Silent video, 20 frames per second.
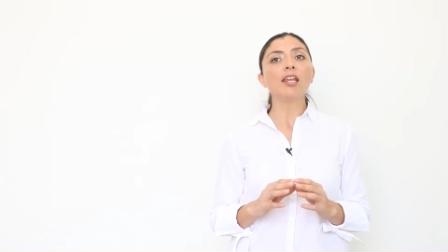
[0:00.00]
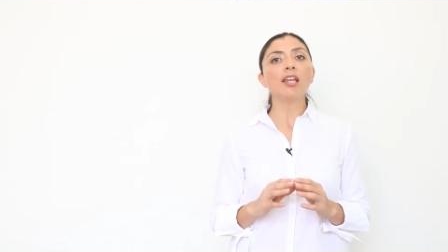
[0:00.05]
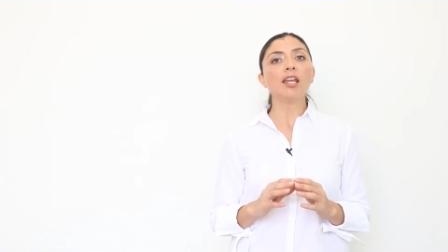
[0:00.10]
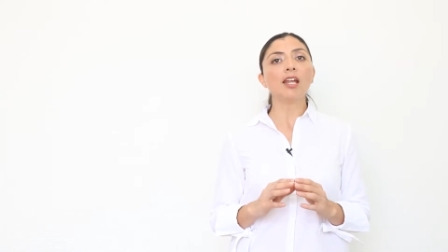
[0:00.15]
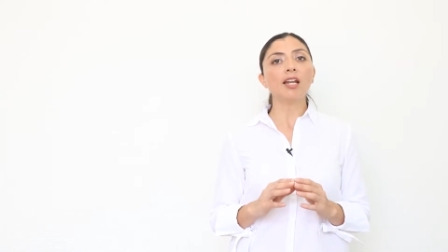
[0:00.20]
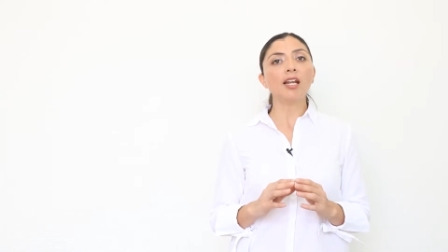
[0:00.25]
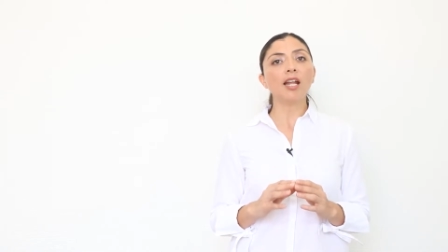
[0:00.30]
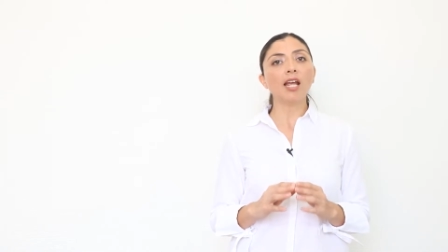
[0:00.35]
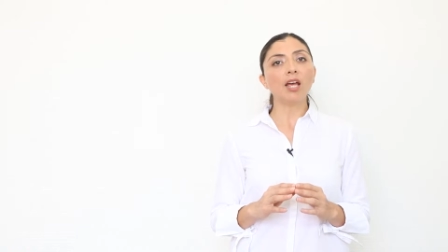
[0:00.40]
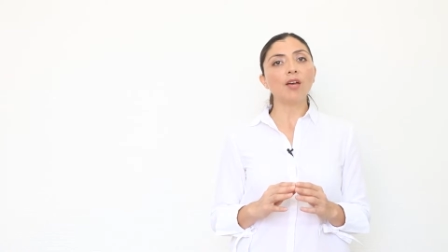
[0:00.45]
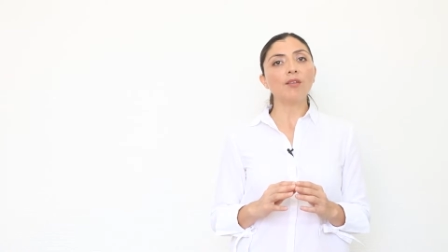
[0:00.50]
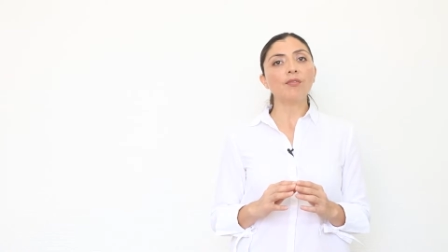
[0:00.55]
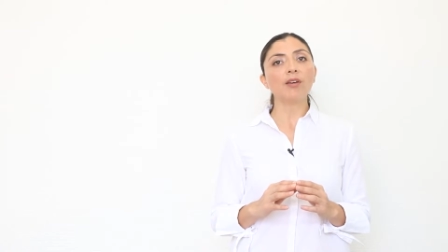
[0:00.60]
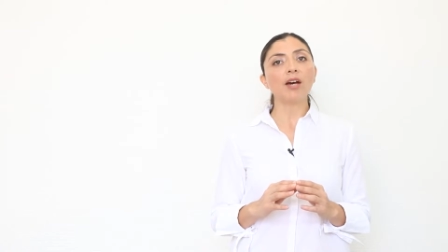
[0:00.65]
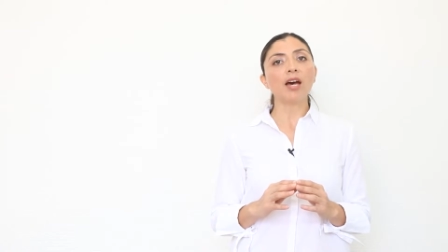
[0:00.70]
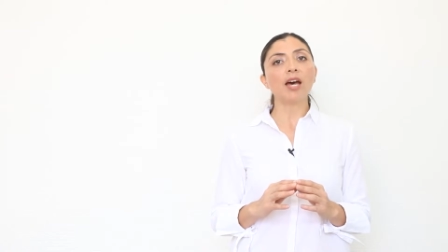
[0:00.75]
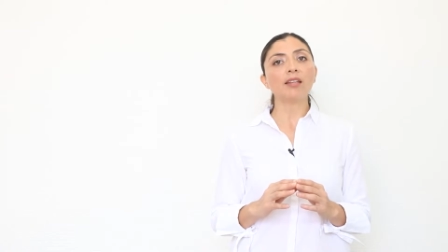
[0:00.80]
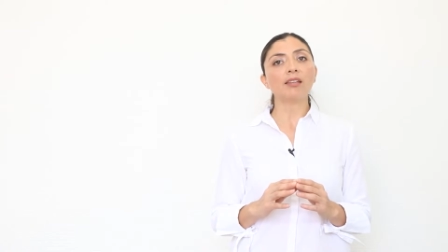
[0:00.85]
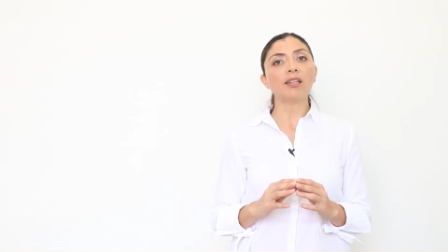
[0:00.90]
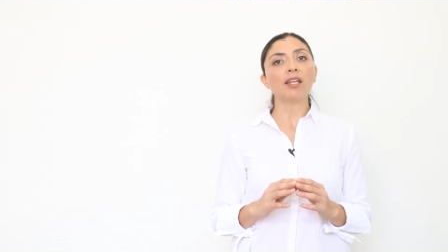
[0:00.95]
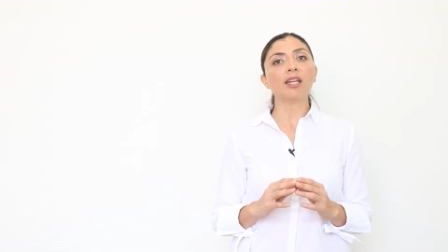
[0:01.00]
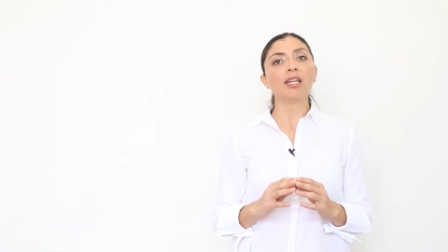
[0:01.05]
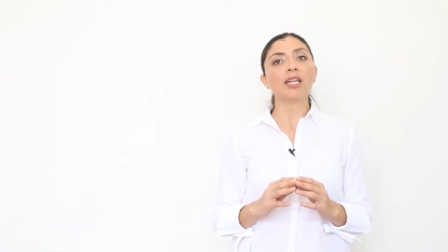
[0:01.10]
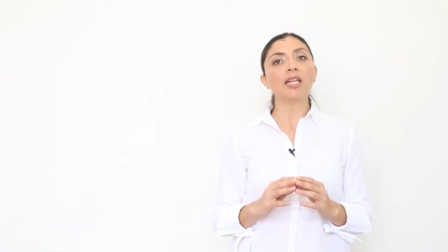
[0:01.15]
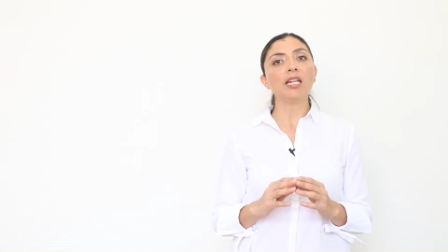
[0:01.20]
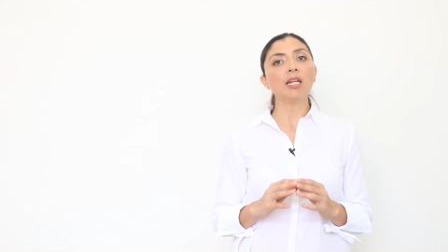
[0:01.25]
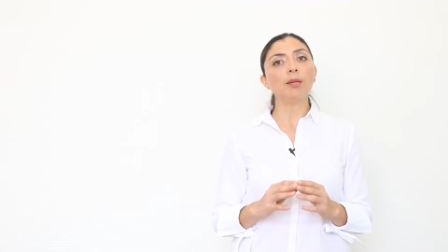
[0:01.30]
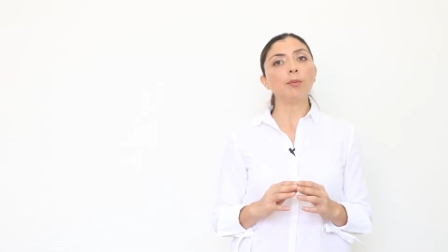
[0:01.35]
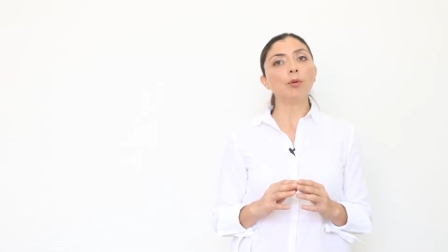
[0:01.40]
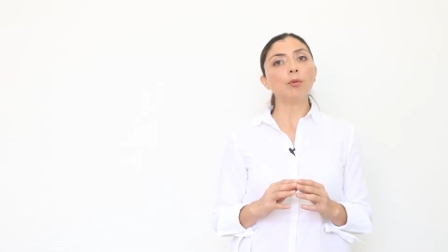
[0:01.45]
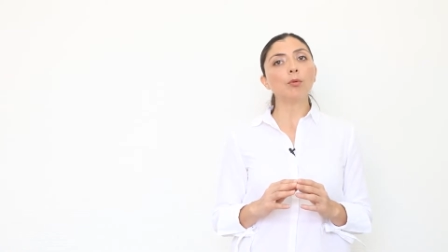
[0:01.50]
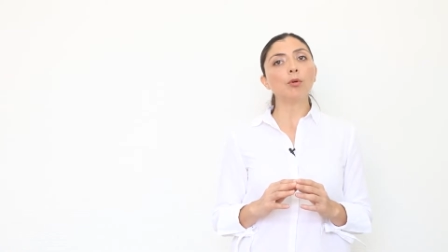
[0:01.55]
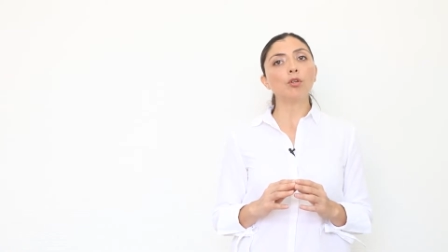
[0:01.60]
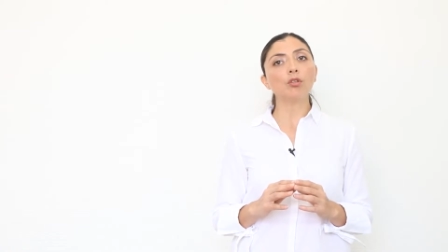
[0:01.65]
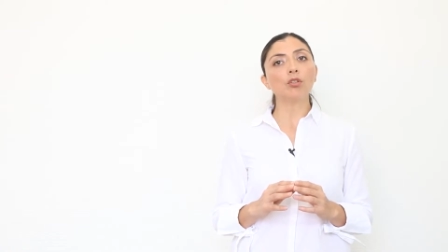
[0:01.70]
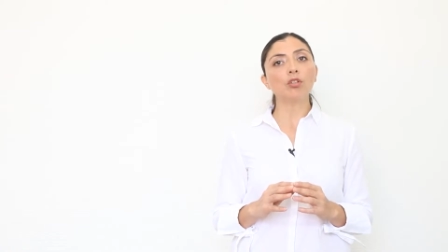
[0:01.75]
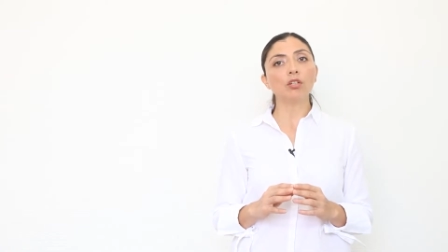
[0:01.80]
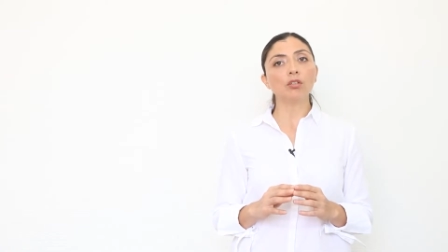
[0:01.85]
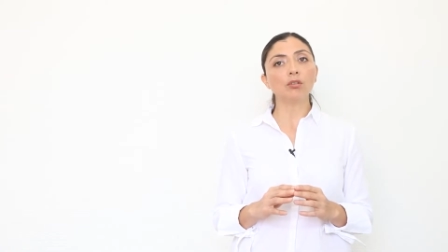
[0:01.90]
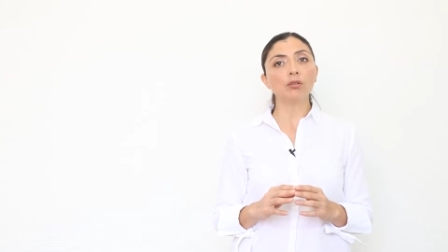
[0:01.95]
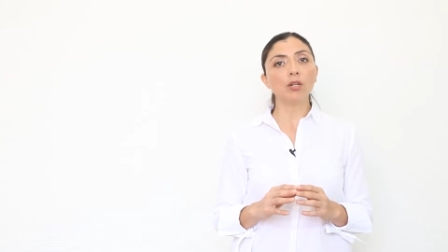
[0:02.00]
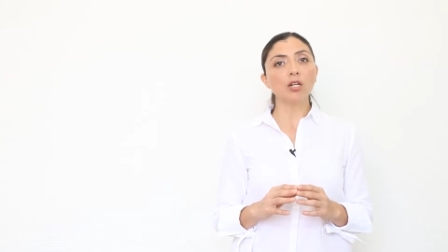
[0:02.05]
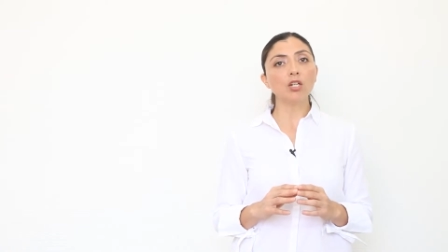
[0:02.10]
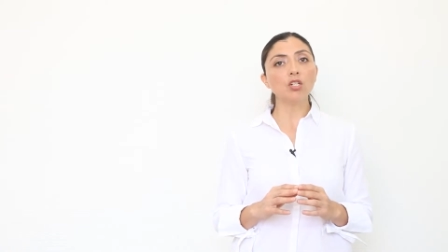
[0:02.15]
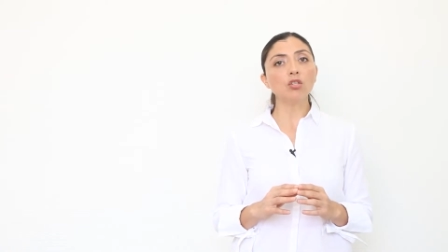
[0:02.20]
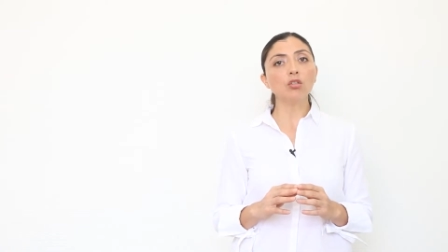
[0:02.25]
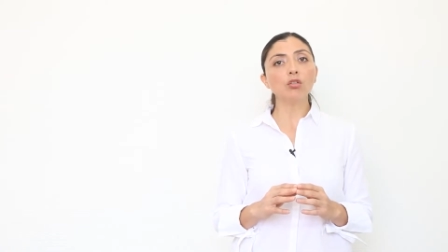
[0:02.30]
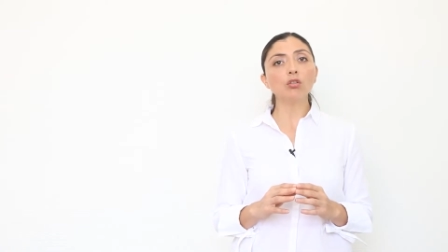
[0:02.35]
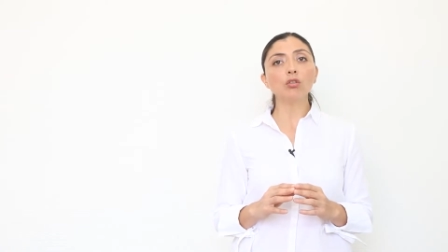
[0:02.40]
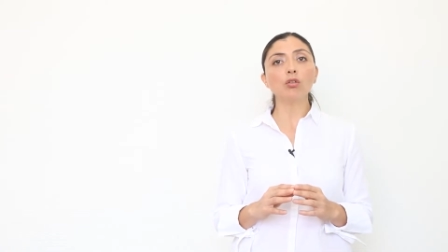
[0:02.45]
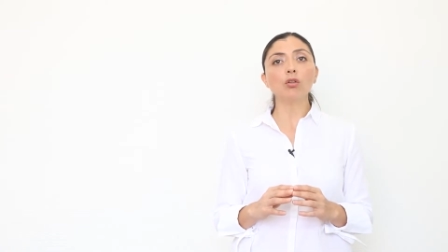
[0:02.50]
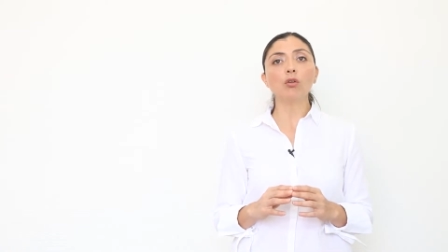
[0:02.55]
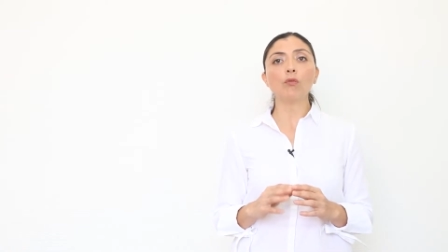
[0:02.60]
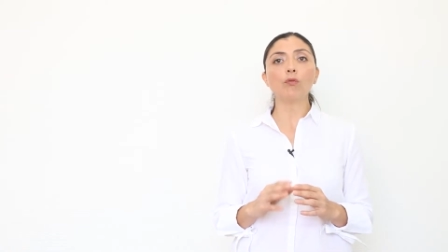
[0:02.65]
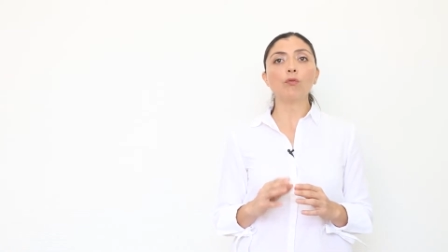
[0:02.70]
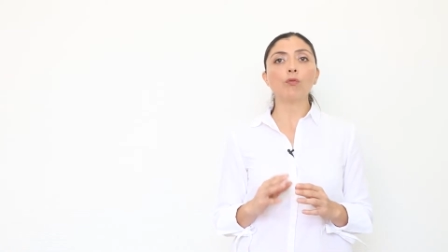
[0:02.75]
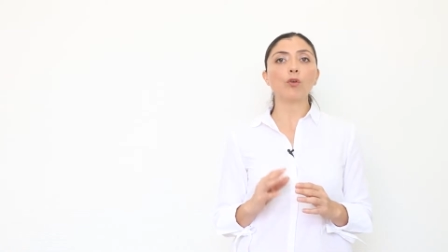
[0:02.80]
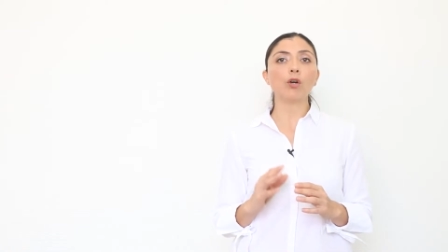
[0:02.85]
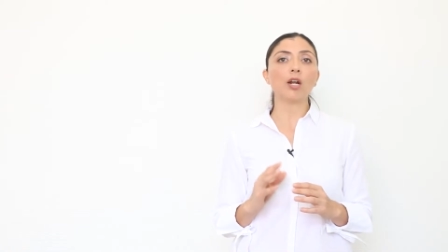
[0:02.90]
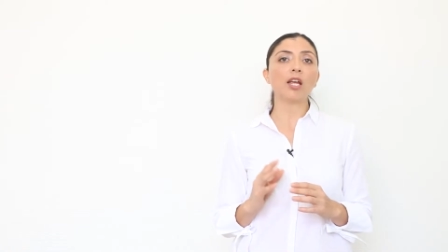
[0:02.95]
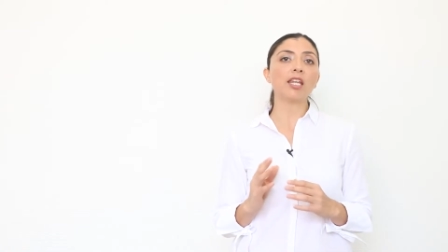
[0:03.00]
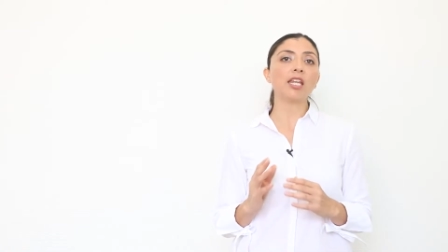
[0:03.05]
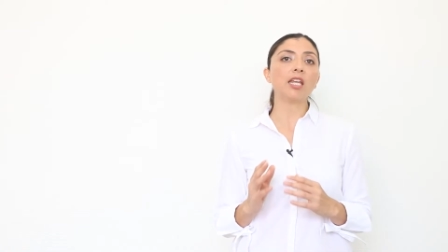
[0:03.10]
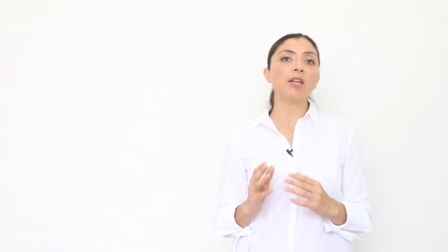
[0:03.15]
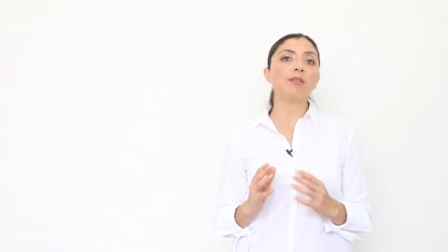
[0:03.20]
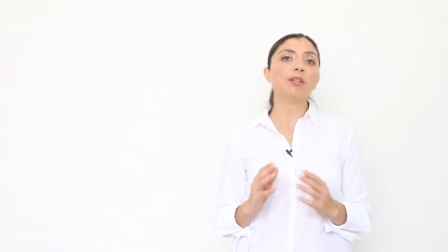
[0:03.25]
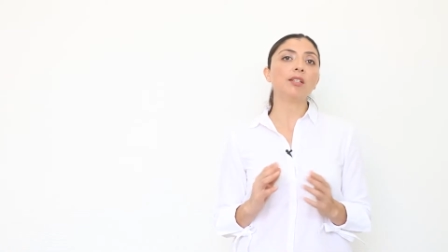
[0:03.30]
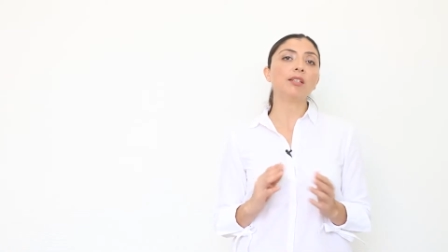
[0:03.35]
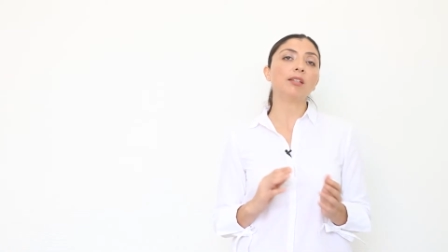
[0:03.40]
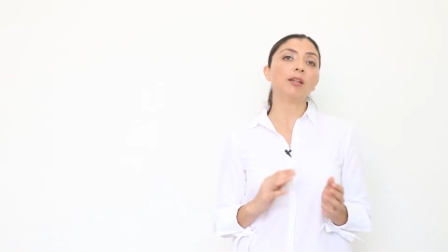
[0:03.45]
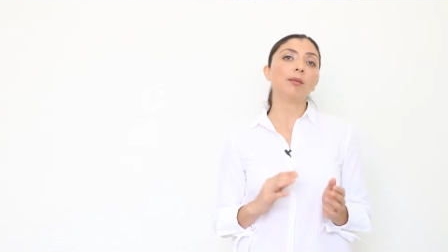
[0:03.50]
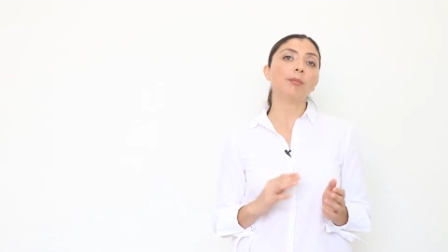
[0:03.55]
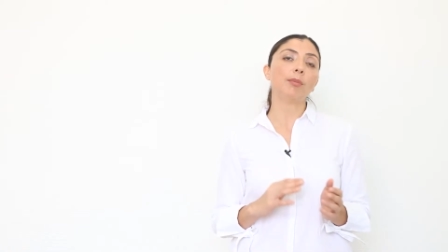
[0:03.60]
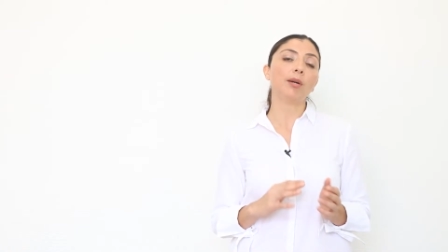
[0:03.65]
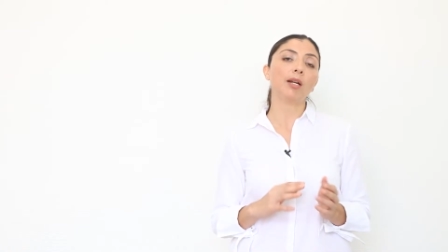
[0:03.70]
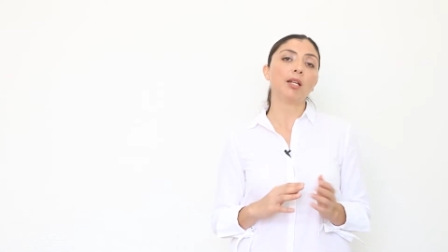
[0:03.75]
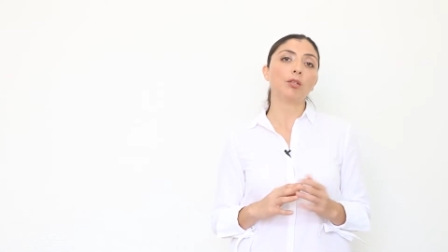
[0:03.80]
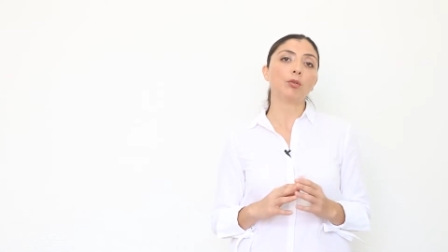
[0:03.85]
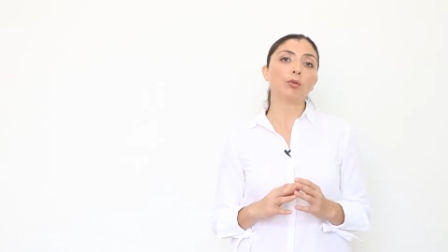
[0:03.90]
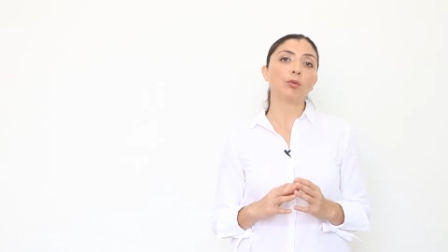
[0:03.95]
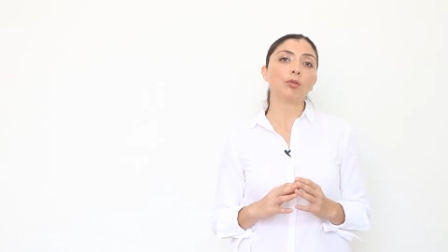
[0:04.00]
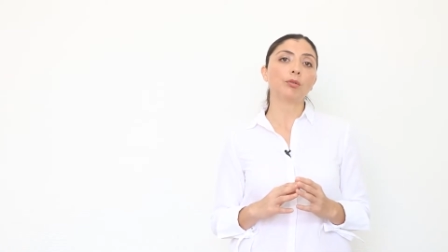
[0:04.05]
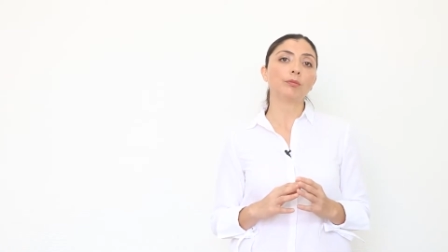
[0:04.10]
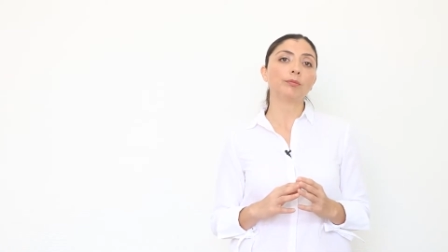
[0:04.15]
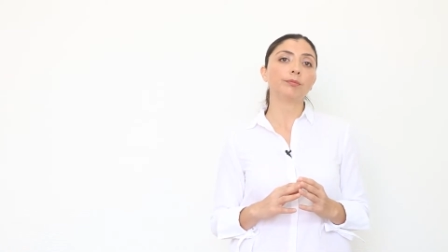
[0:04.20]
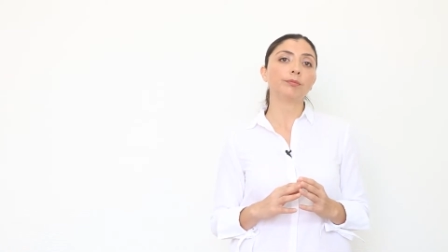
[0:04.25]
can have at equilibrium concentrations for a given temperature.